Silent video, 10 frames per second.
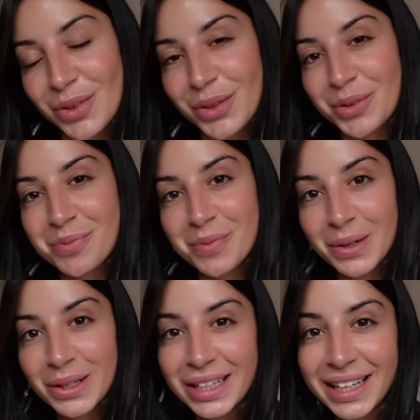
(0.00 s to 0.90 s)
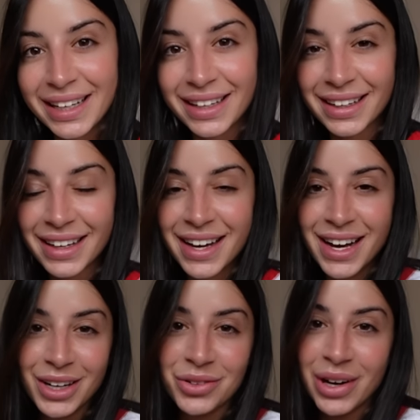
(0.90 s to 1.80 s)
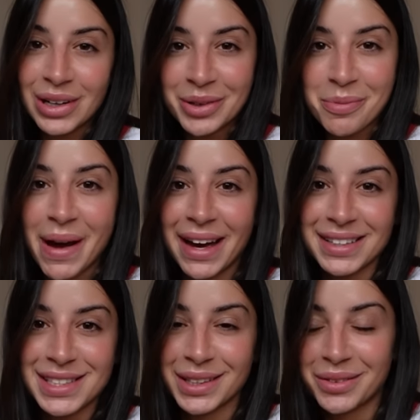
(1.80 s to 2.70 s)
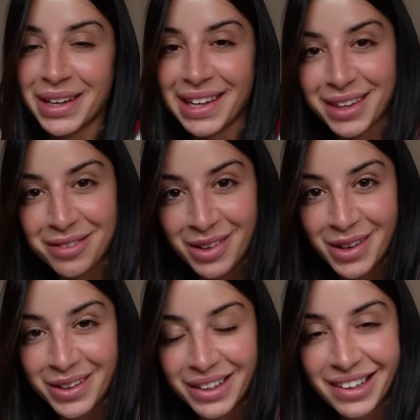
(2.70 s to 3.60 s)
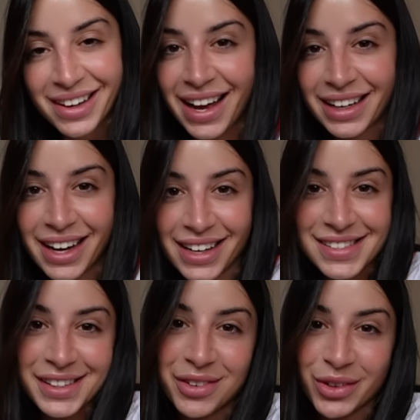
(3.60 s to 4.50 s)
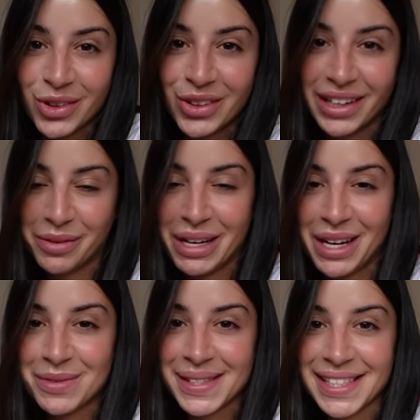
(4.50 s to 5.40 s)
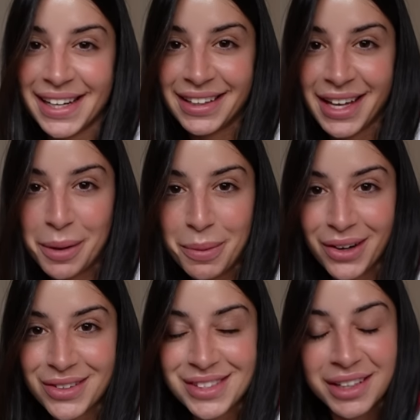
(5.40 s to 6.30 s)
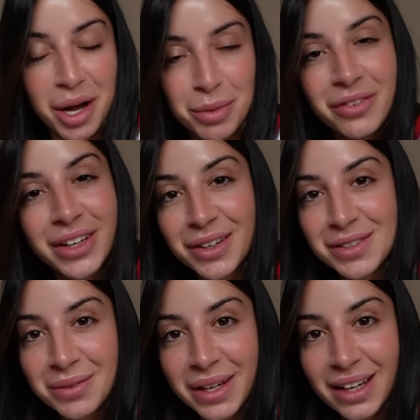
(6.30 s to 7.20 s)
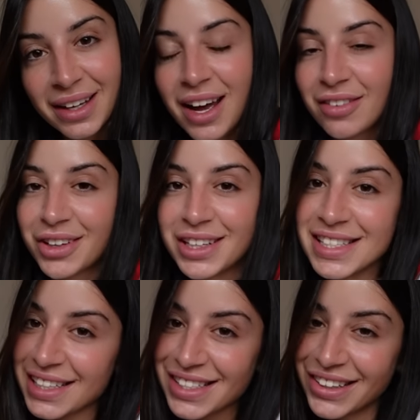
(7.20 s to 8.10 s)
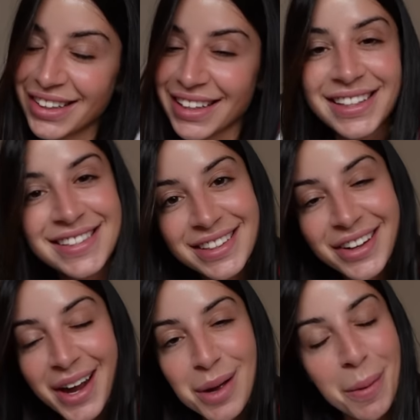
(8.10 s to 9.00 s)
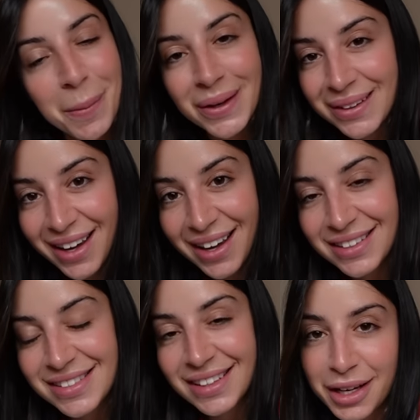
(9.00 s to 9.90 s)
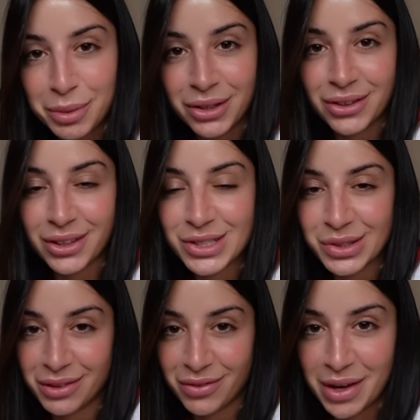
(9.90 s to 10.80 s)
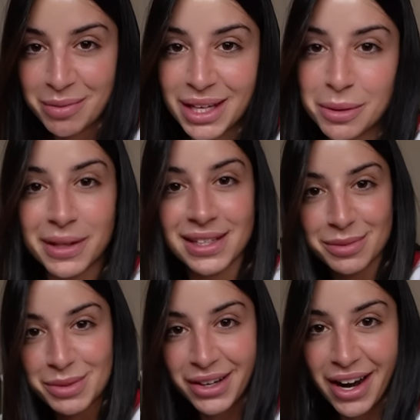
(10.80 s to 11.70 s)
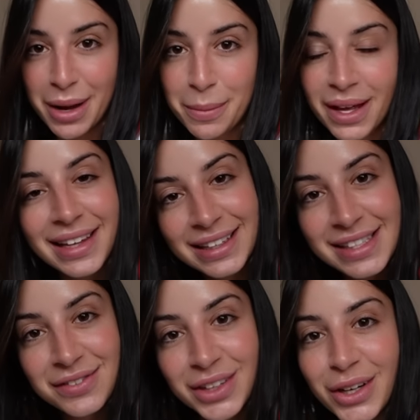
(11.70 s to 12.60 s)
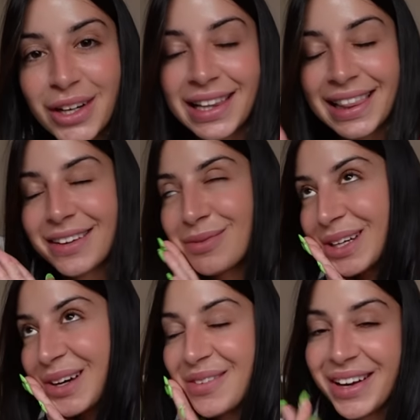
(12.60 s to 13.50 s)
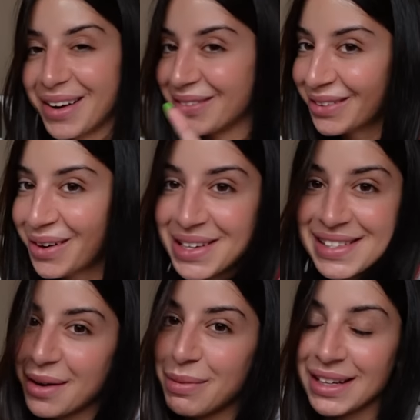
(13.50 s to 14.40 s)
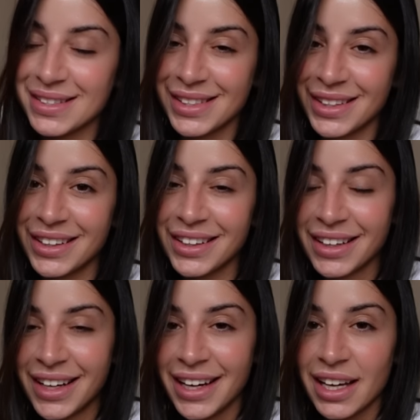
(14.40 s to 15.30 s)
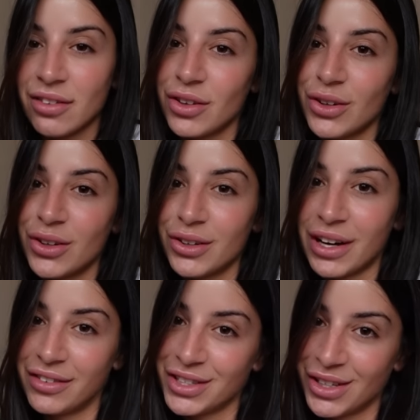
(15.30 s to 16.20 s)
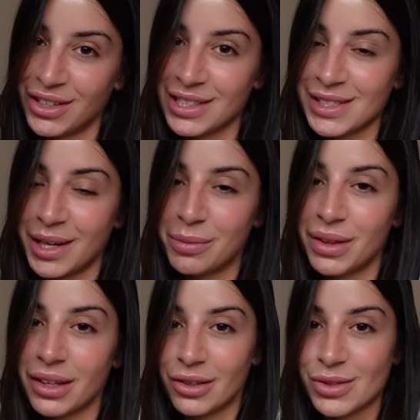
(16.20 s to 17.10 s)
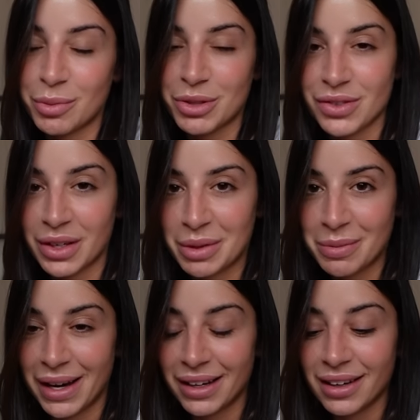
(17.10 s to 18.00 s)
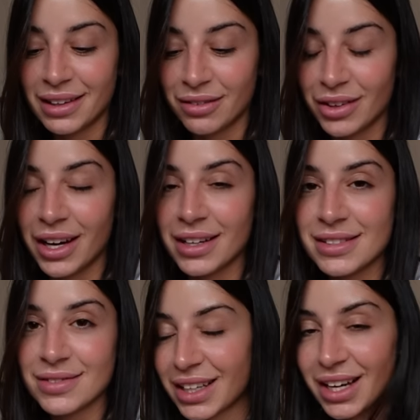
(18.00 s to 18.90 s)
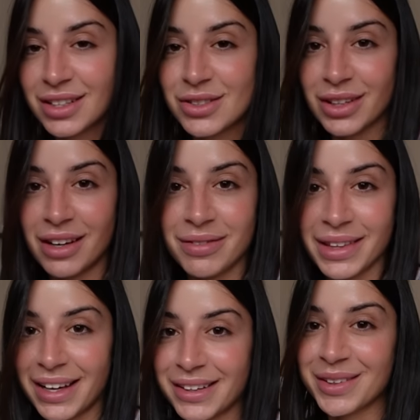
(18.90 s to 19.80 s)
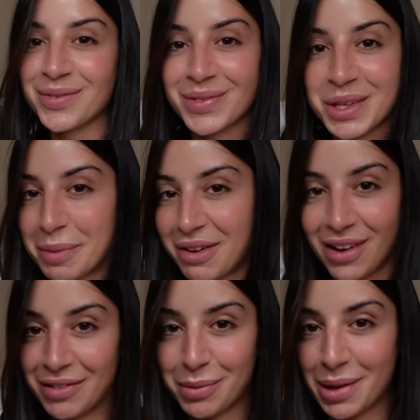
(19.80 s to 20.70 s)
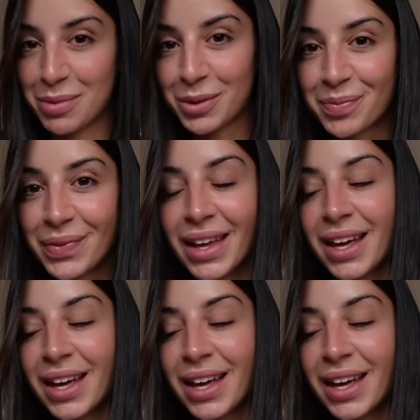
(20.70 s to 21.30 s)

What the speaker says: Good morning! Welcome back to the weekly vlog. Hi guys, if you're new here, my name's Adele. I post a couple videos a week. I've got a TikTok, an Instagram, a podcast. Come along, join the family, please subscribe. Like this video, leave me a comment, I will always get back to you. If you're a returning sub, thank you so much for coming back. I love you guys. Can't do life without you. You're my favorite people.